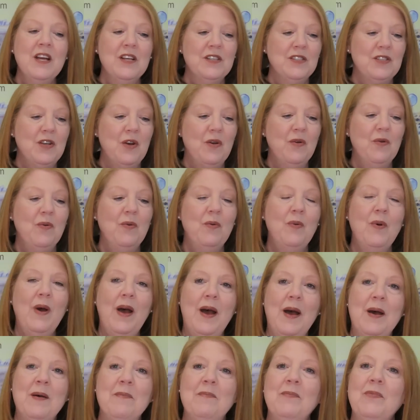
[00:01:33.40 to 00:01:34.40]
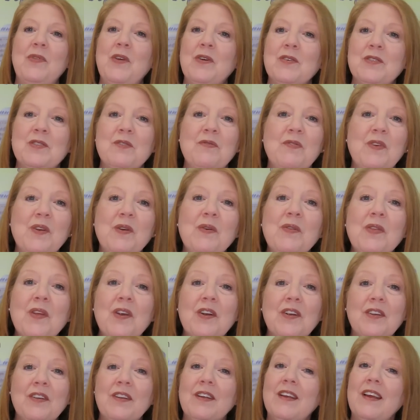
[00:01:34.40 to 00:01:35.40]
So those of you
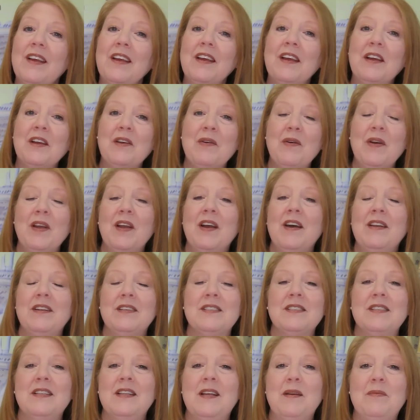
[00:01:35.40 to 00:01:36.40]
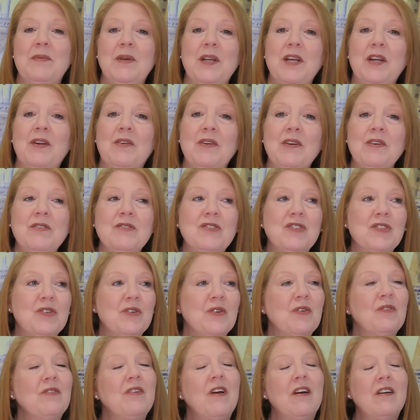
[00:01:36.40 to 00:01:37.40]
that are looking at going on a Celebrity cruise, you
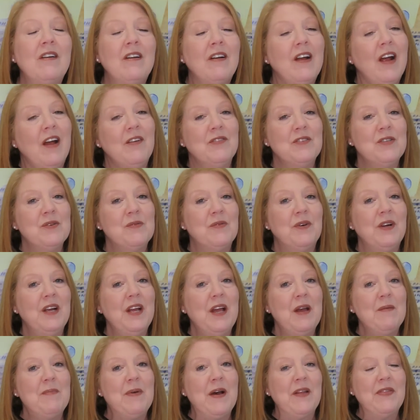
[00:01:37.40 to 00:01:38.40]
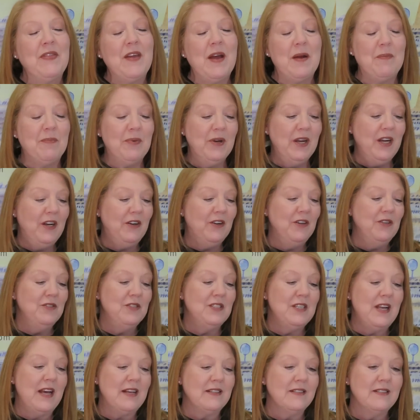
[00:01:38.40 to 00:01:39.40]
no longer have to worry about that pre-cruise
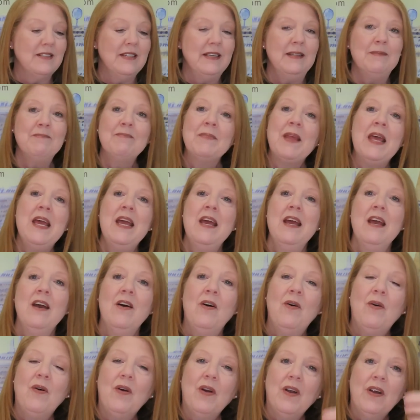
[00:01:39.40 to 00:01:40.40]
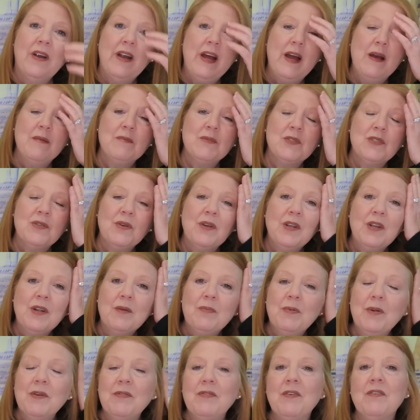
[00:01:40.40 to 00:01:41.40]
testing or showing
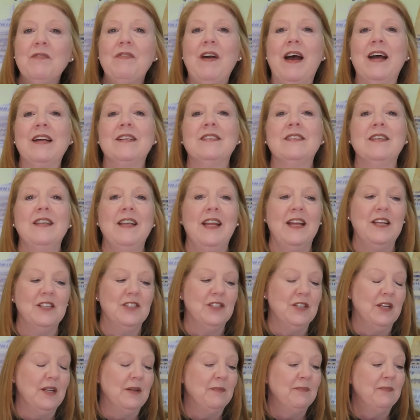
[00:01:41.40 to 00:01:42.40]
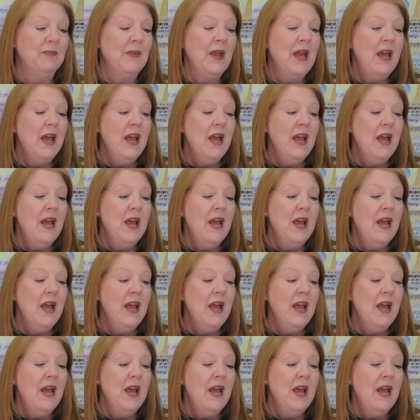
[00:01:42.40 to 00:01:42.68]
your proof of vaccination.